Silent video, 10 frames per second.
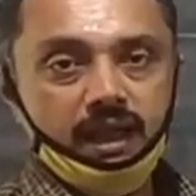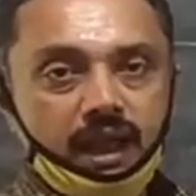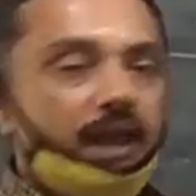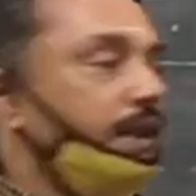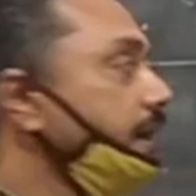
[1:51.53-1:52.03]

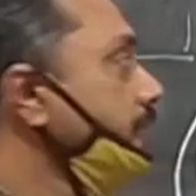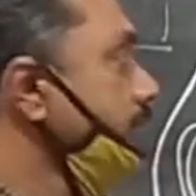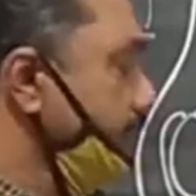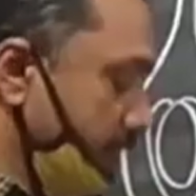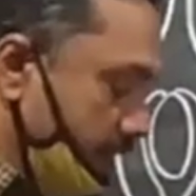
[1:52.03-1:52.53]
and
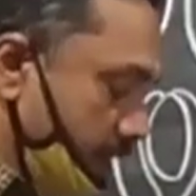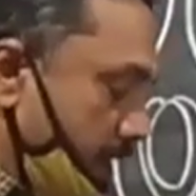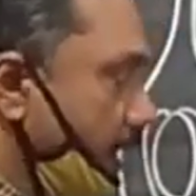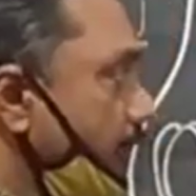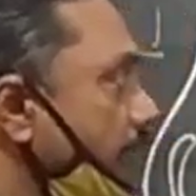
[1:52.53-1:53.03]

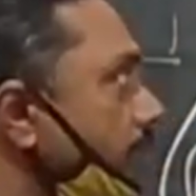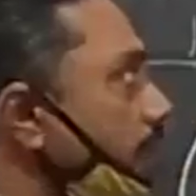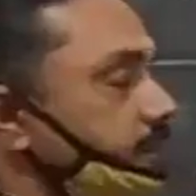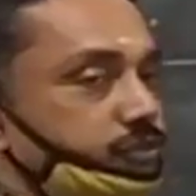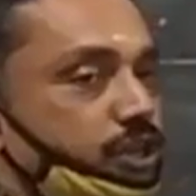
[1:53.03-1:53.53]

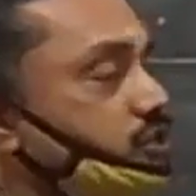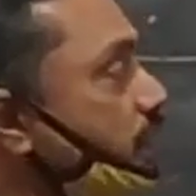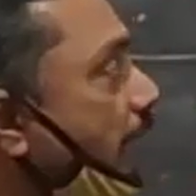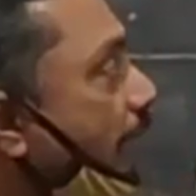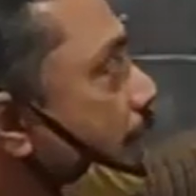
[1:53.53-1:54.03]

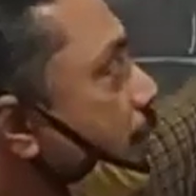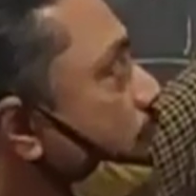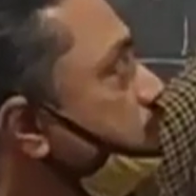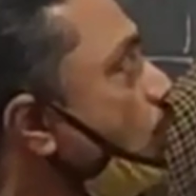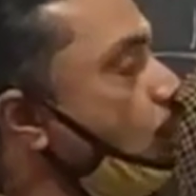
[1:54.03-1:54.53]
this end
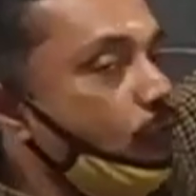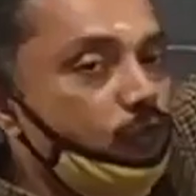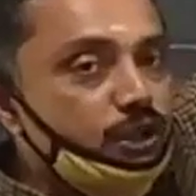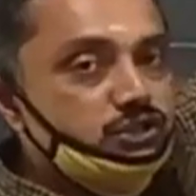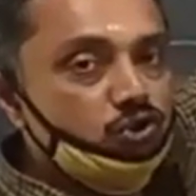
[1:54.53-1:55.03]
of the
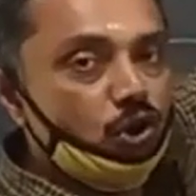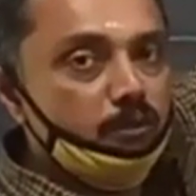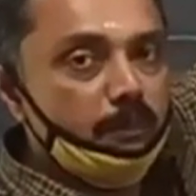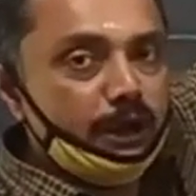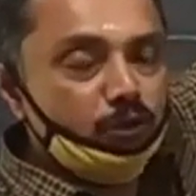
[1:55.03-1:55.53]
ovule is called
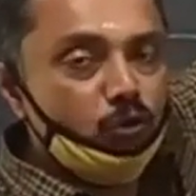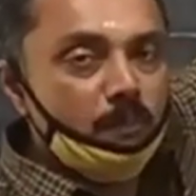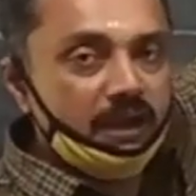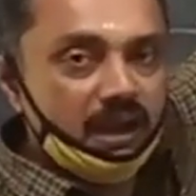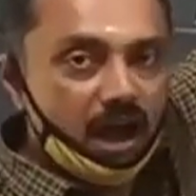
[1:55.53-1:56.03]

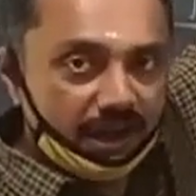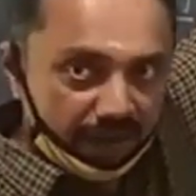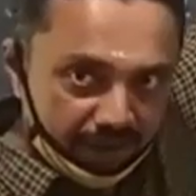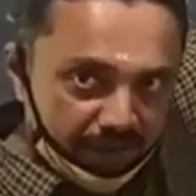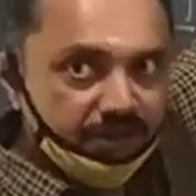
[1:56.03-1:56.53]
micropylar
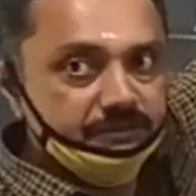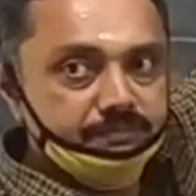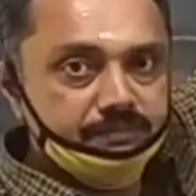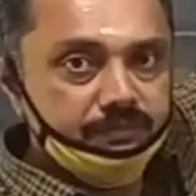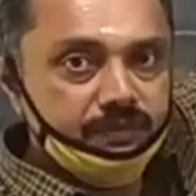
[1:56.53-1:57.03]
end.
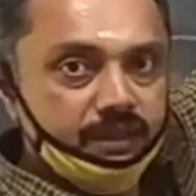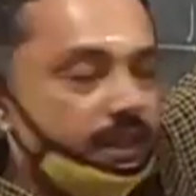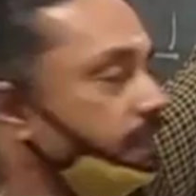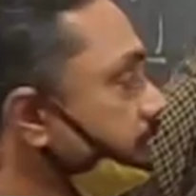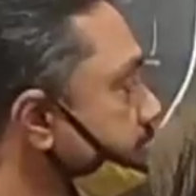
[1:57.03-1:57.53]

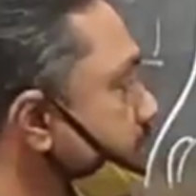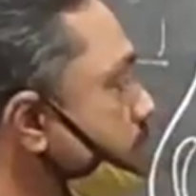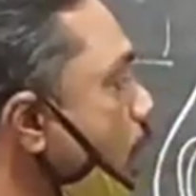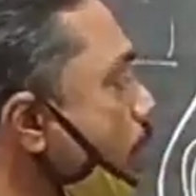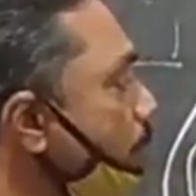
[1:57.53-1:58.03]
This
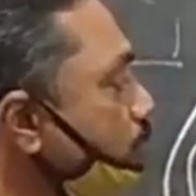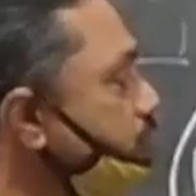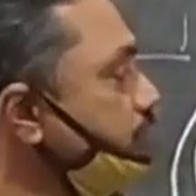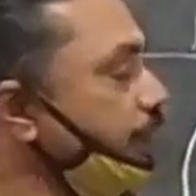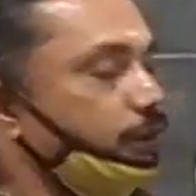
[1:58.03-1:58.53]

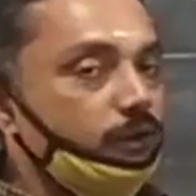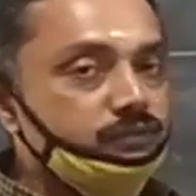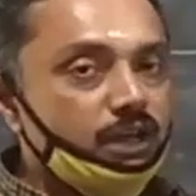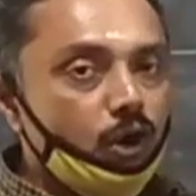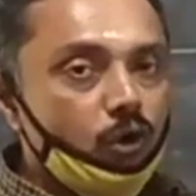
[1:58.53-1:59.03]
opposite end of
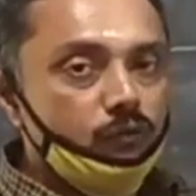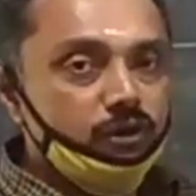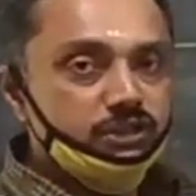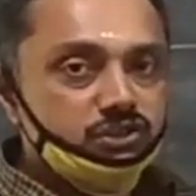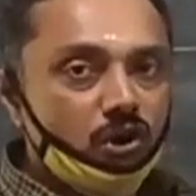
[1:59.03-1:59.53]
the
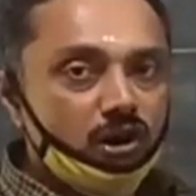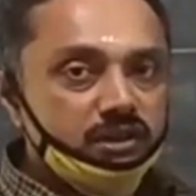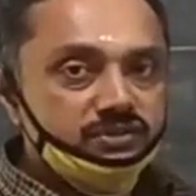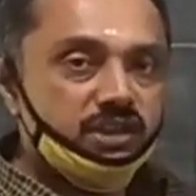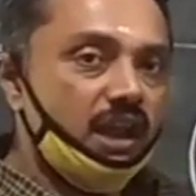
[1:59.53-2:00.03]
ovule is called
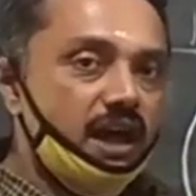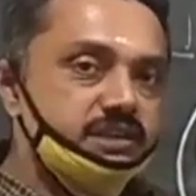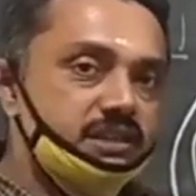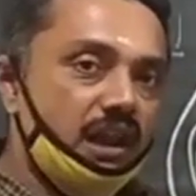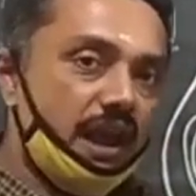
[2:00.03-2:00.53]

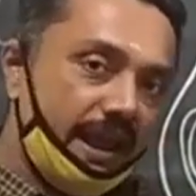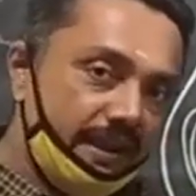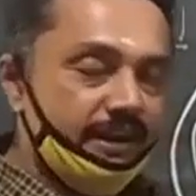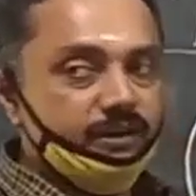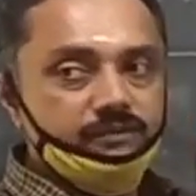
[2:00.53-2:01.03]
chalazal
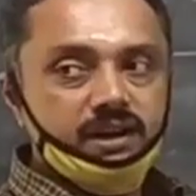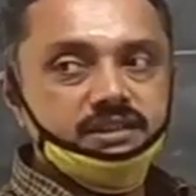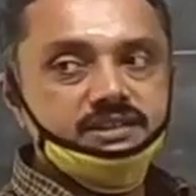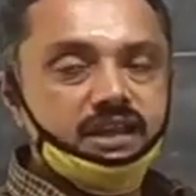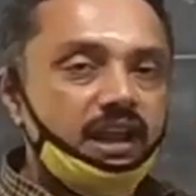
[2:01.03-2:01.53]
end, where
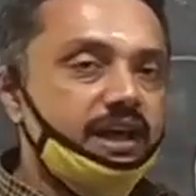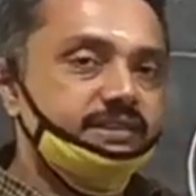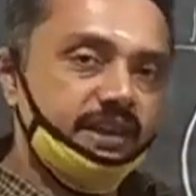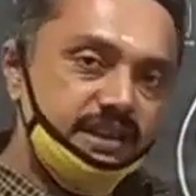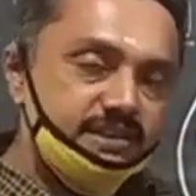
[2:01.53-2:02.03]
the
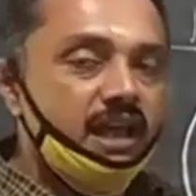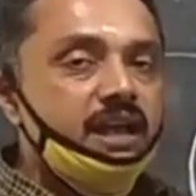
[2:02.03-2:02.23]
chalaza is